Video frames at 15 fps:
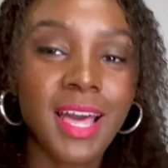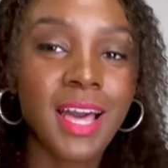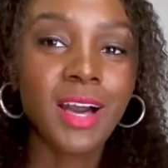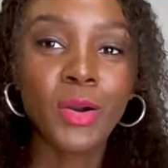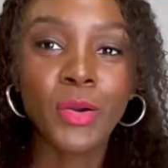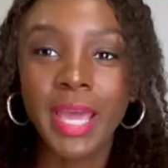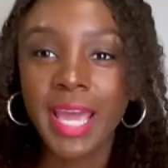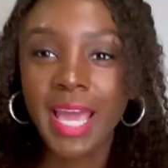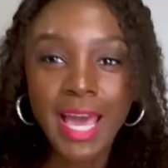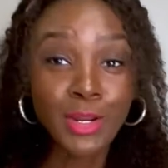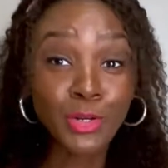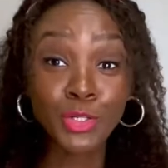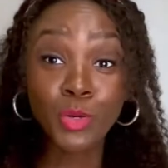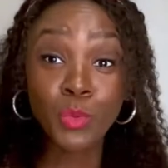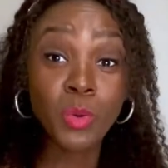Okay, I
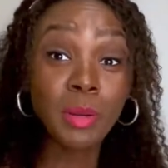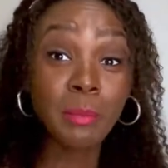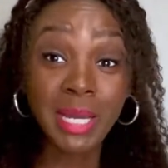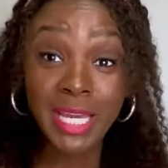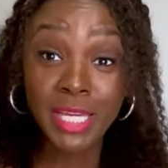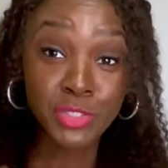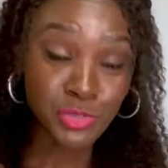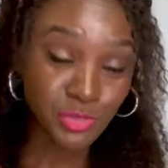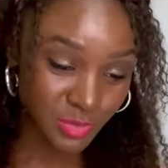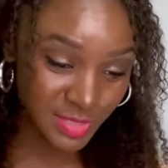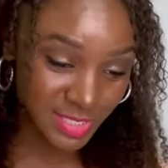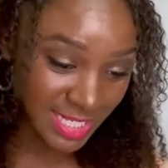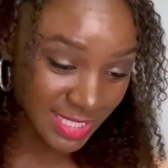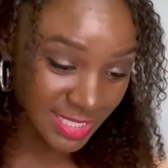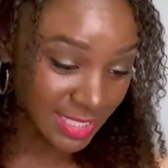don't know what my intro
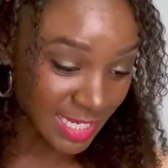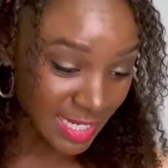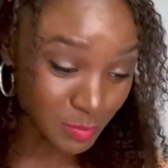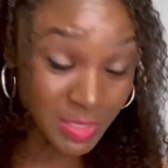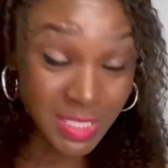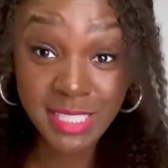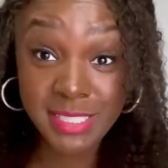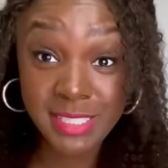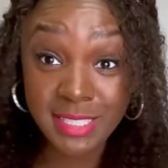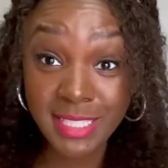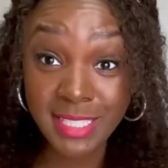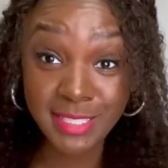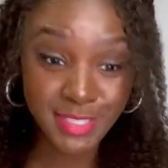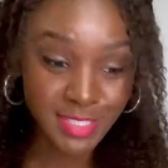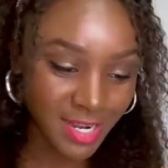sounded like, but let's just
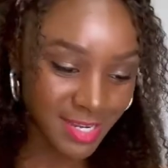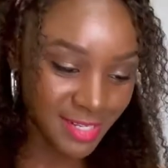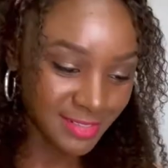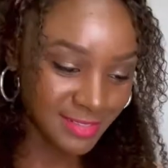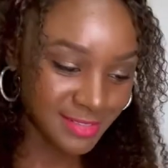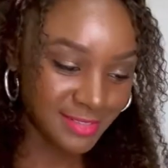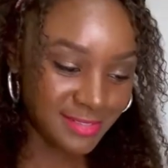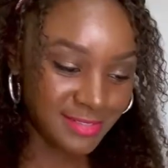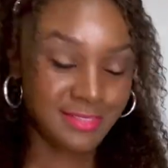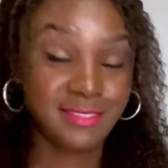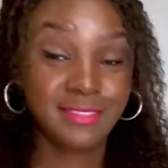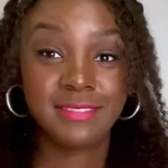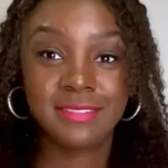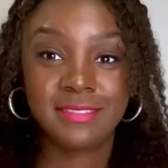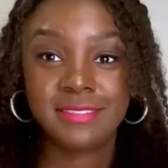get started.
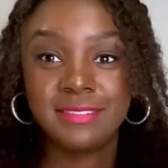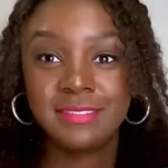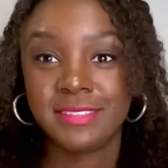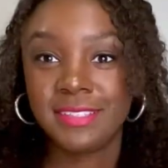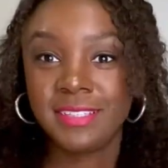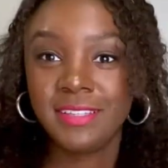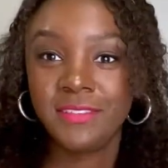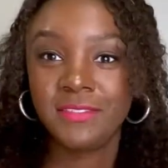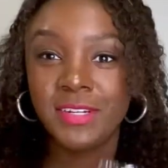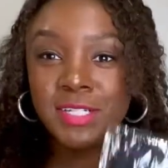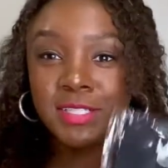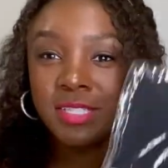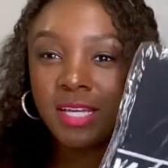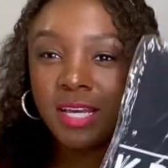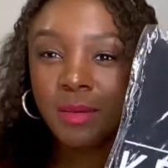
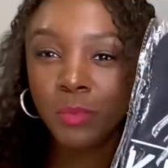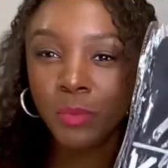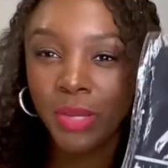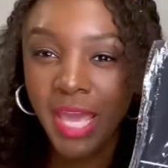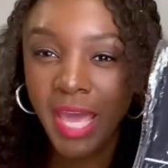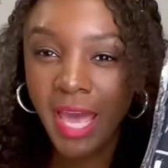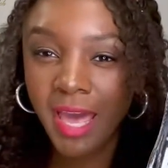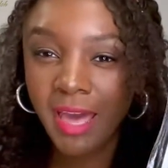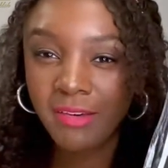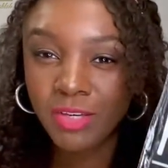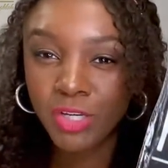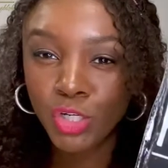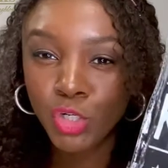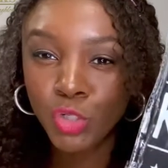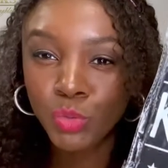First up, we
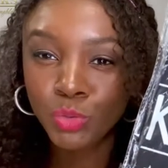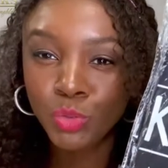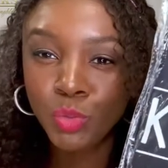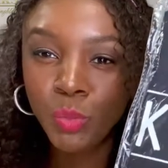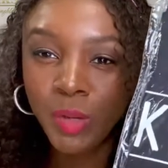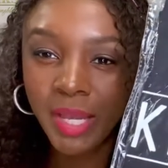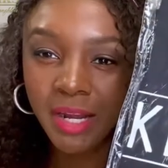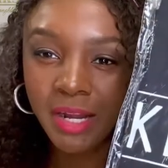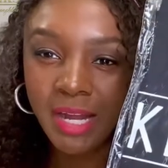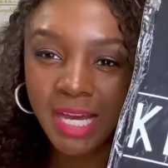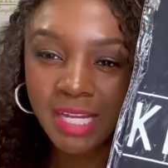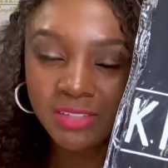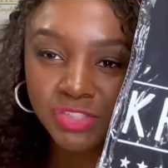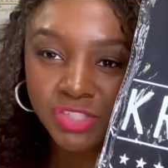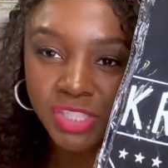have Crew Wear out
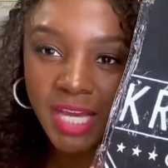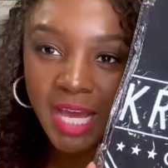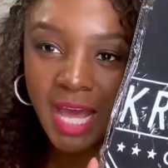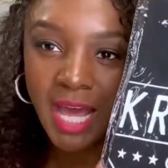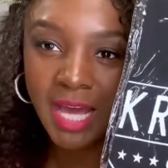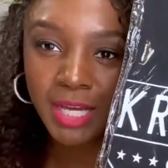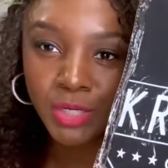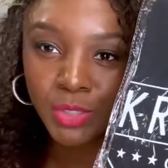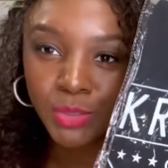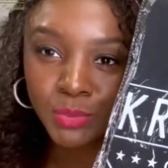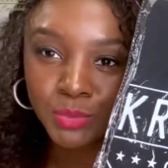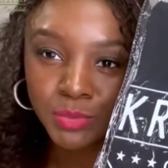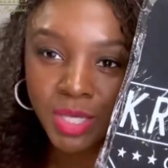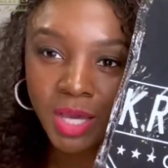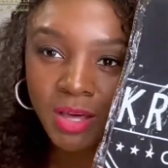of Chicago.
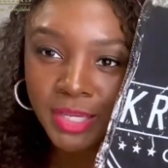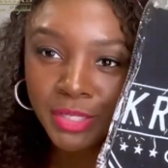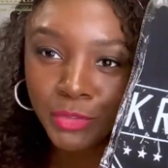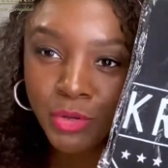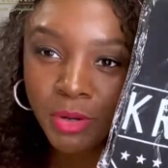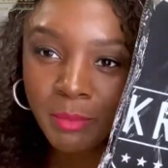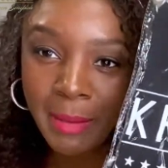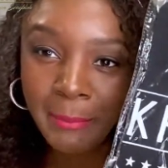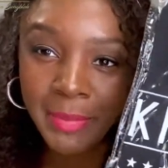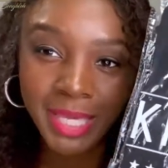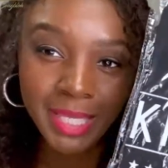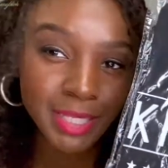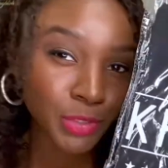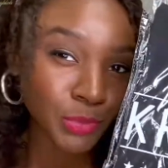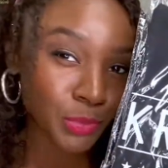Y'all ignore my
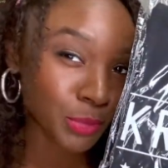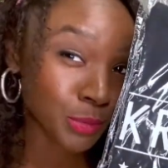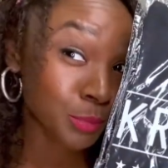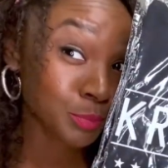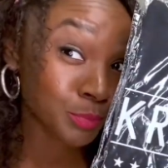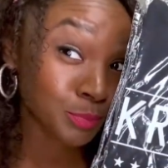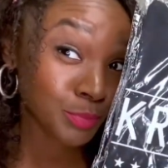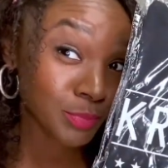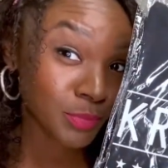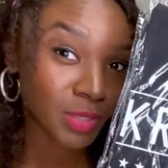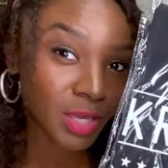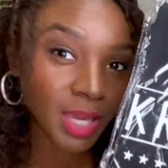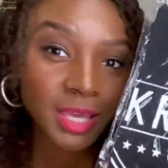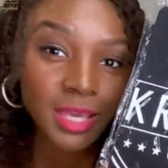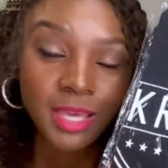manicure,
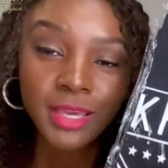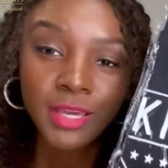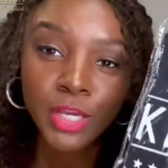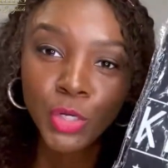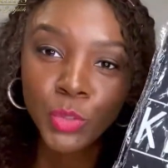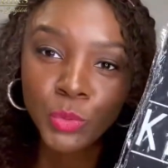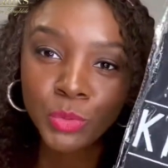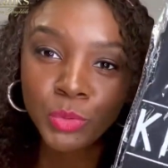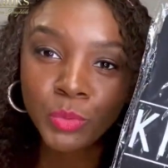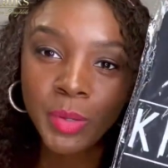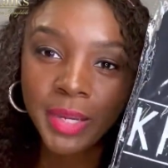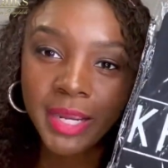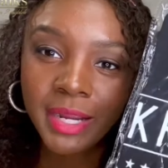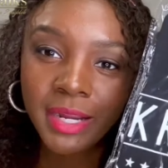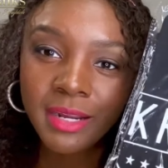okay? Crew
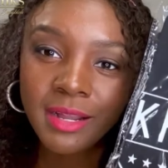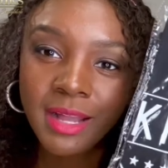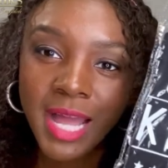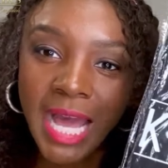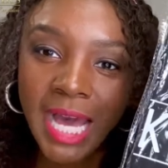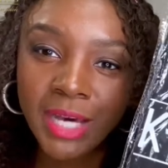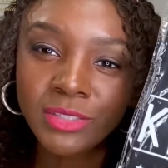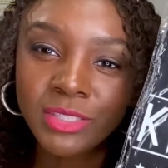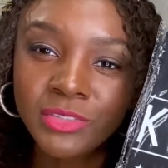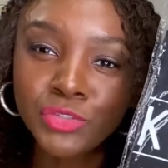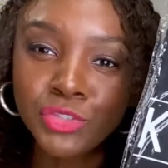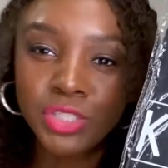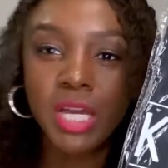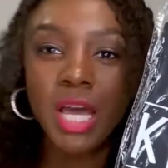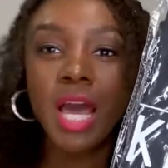Wear out of
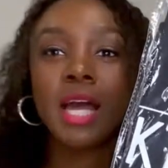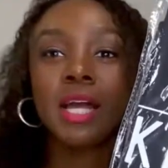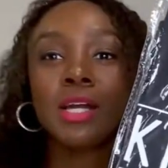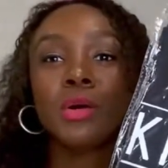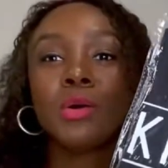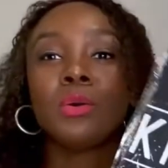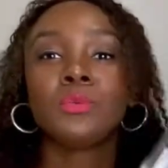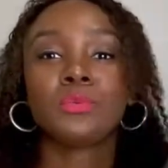Chicago.